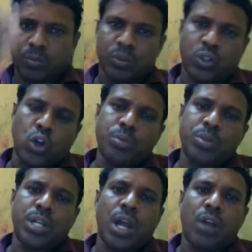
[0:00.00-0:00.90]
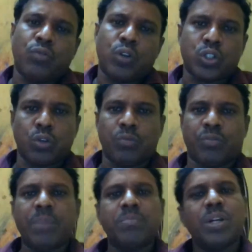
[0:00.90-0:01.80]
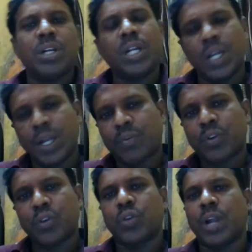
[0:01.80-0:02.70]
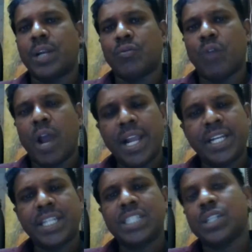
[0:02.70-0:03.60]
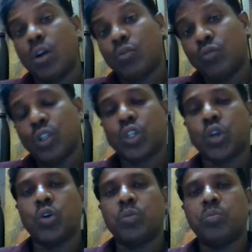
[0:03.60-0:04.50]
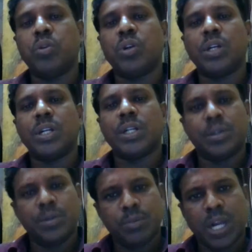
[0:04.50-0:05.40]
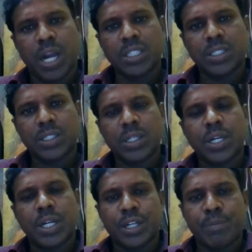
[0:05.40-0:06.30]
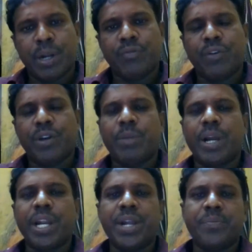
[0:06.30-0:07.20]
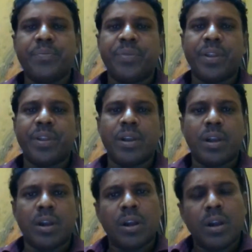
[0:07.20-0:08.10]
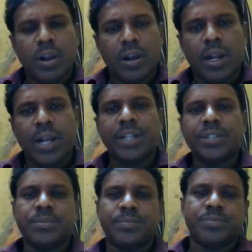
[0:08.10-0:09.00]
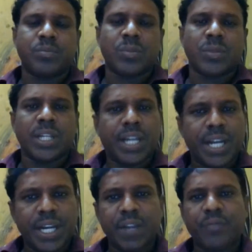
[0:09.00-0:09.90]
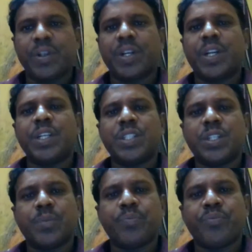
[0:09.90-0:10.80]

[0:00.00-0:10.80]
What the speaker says: Slopes downward slope from left to right. Why it is downward slope? Because demand for money and rate of interest,